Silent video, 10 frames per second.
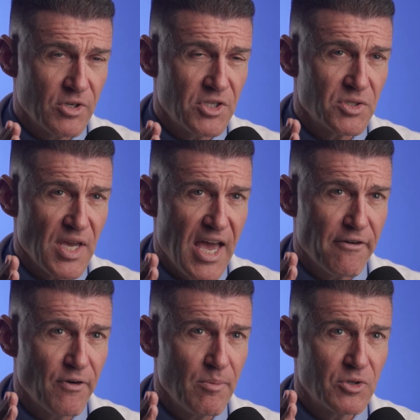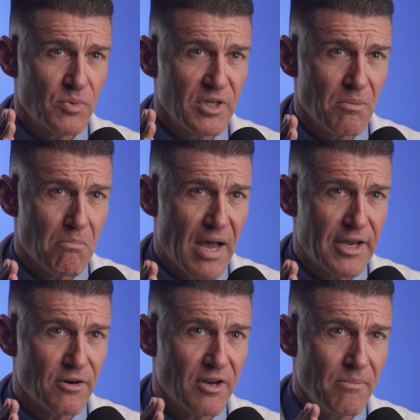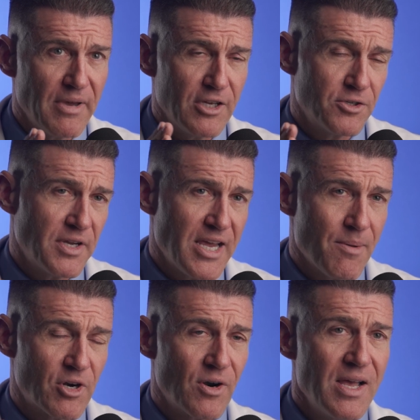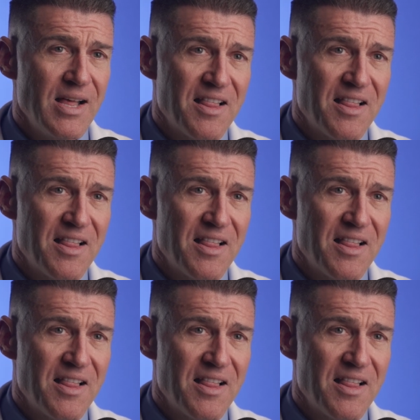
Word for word: which is halfway between the minor and major diameter.